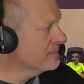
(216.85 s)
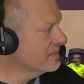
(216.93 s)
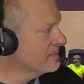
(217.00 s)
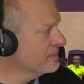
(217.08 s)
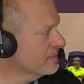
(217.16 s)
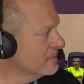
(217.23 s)

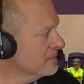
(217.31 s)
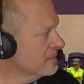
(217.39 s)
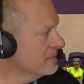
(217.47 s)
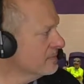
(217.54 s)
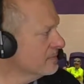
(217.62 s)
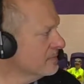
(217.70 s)

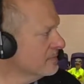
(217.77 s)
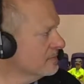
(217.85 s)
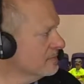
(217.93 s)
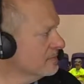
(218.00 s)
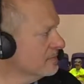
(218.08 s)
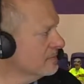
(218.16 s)

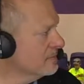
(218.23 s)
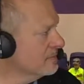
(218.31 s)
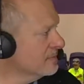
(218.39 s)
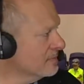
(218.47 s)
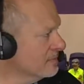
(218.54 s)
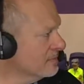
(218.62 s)

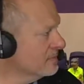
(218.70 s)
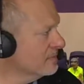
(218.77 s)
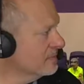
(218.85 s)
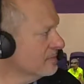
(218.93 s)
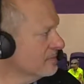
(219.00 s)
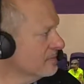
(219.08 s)

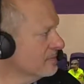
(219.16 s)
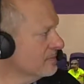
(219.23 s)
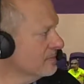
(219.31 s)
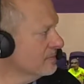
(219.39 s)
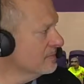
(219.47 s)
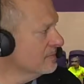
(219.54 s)

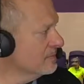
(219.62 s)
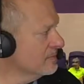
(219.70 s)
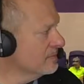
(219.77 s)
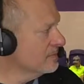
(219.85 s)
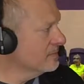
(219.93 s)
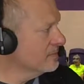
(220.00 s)

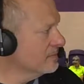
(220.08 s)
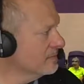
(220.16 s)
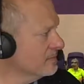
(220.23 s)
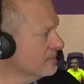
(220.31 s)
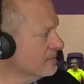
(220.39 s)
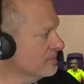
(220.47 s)

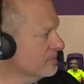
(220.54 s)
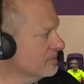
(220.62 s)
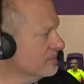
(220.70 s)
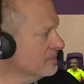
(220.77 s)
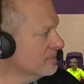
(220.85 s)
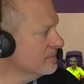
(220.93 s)

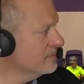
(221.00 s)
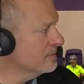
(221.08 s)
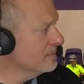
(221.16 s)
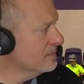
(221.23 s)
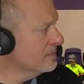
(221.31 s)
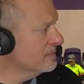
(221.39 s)

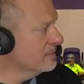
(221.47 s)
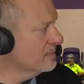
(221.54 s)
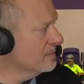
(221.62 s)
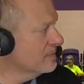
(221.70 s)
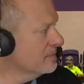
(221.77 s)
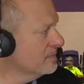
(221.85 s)

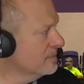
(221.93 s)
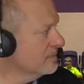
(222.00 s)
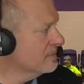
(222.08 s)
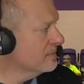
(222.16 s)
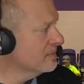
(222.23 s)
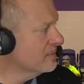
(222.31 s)

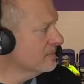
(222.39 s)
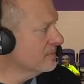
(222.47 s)
(silent)